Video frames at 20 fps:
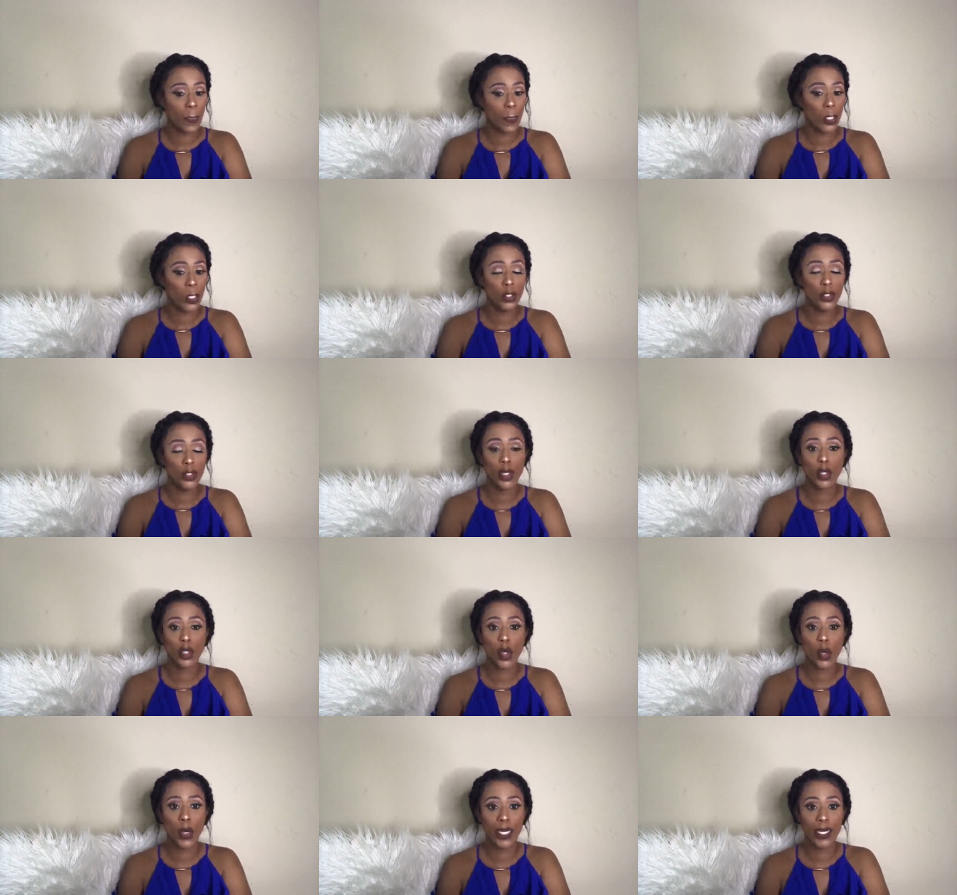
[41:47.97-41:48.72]
You don't
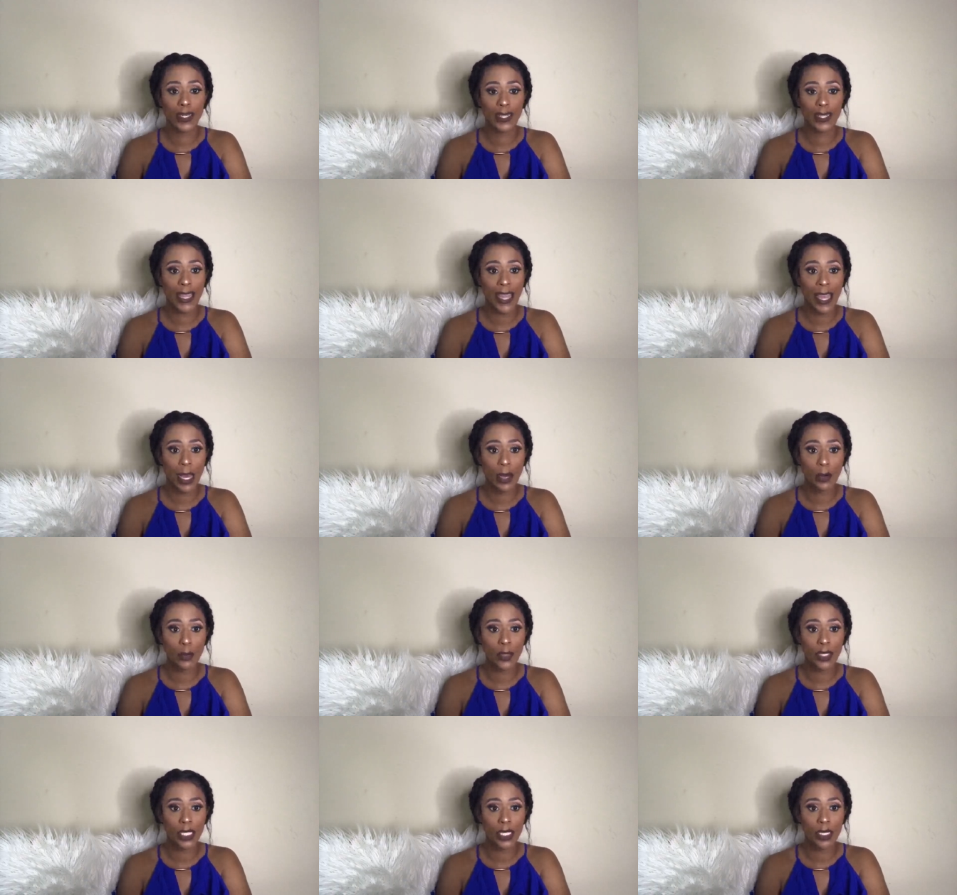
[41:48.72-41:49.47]
go
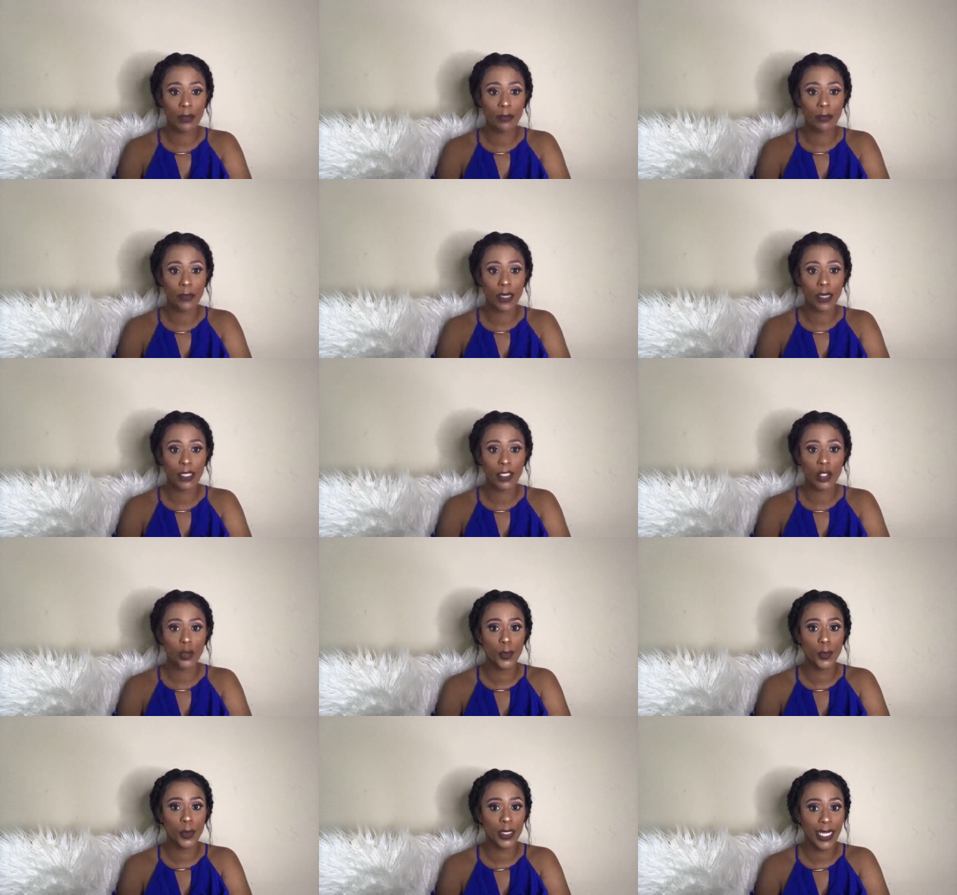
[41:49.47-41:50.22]
out with him
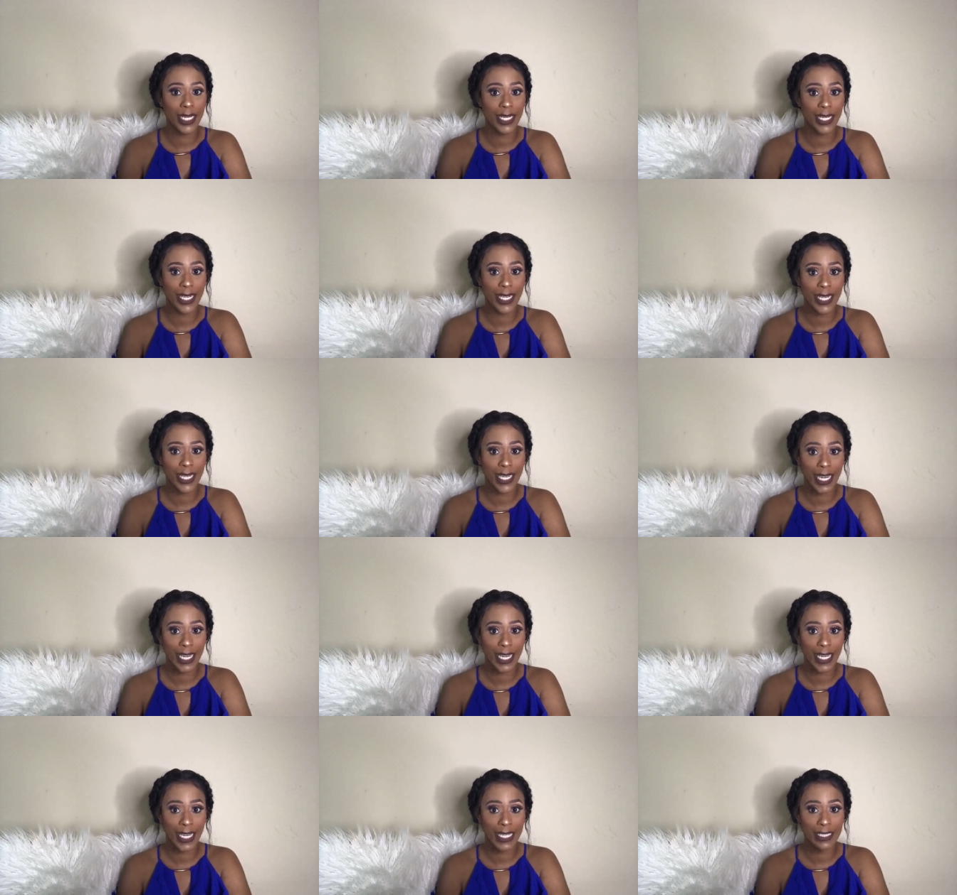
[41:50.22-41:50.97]
super late at
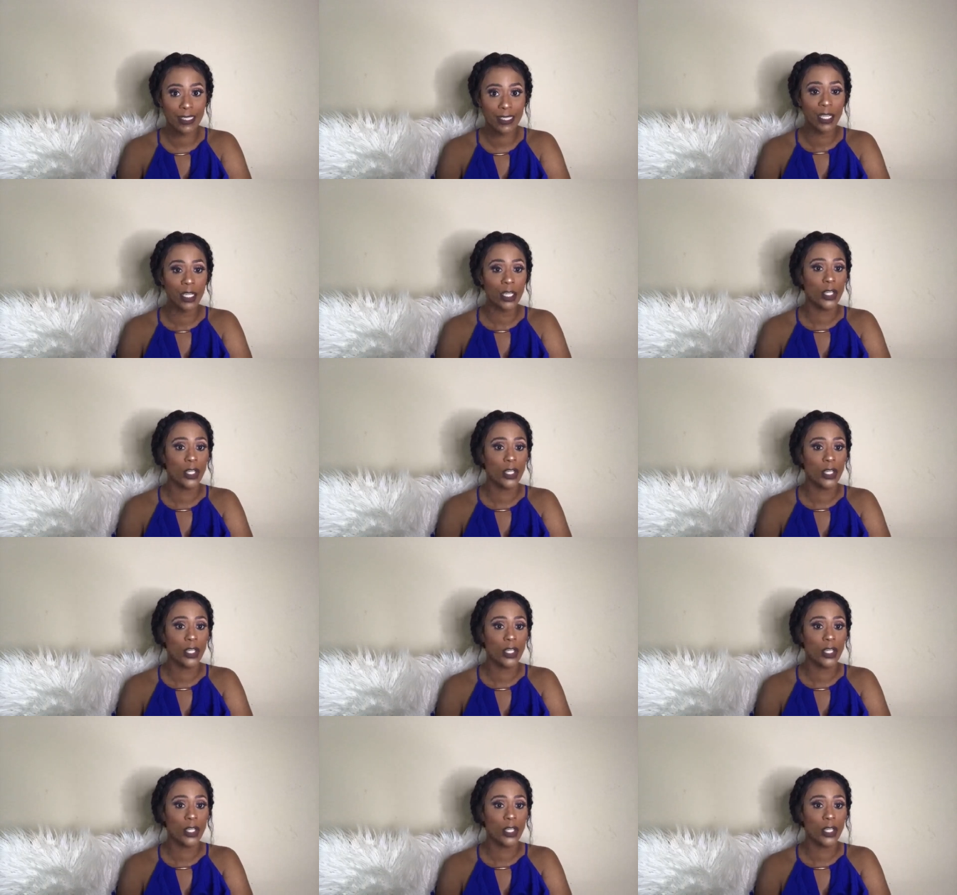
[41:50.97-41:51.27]
night.